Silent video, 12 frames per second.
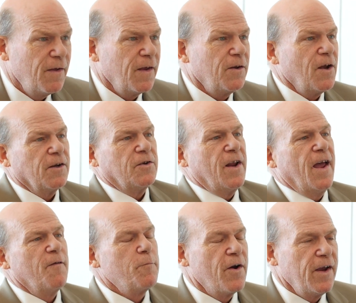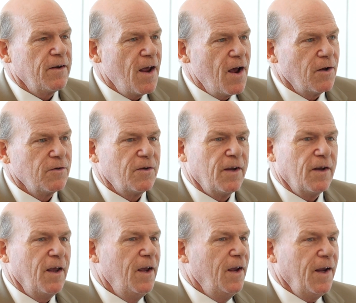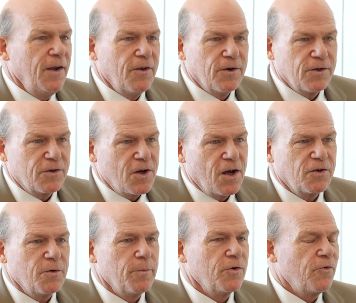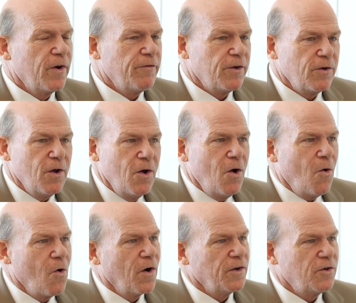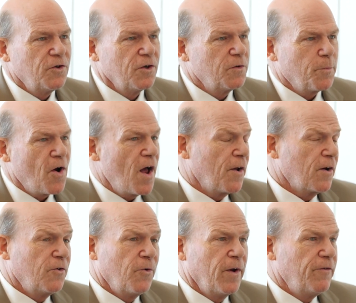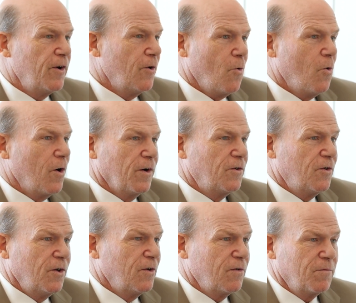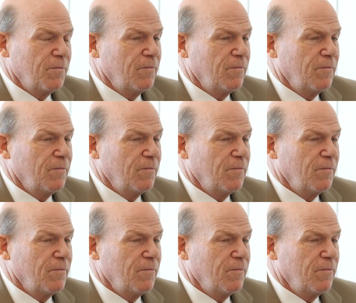that doesn't have breakdowns, that either is customer driven or it's just product driven or it's just